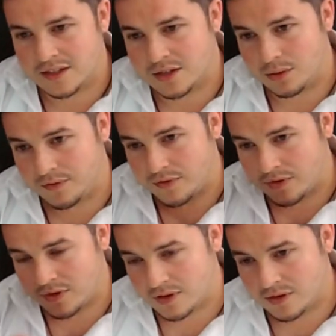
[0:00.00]
go
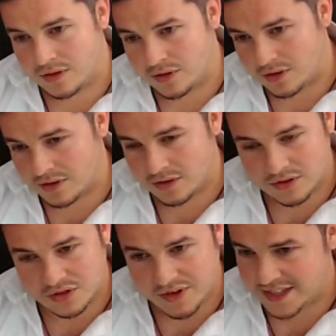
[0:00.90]
for long
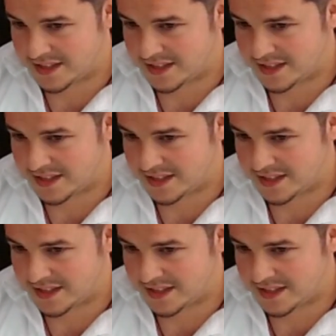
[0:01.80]
trades.